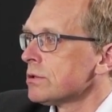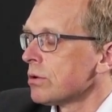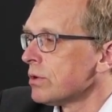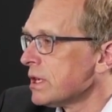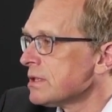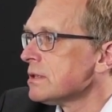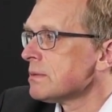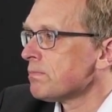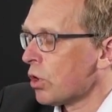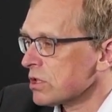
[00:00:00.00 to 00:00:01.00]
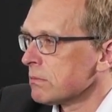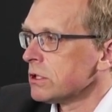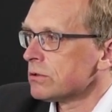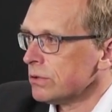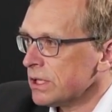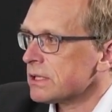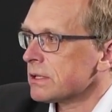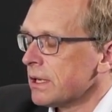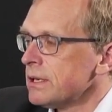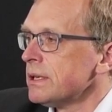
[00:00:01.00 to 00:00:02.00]
So yes, it's possible to
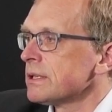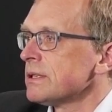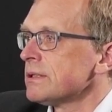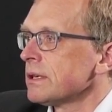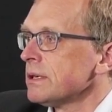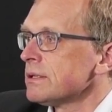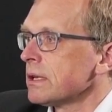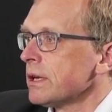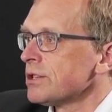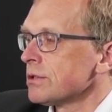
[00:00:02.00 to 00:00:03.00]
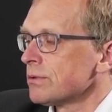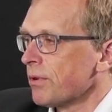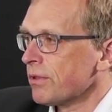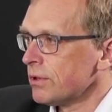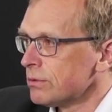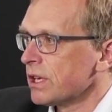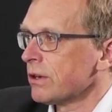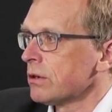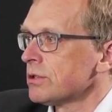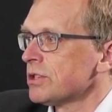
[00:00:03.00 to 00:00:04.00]
extend existing installations with the new
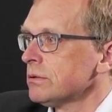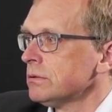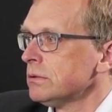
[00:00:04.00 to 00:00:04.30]
technology.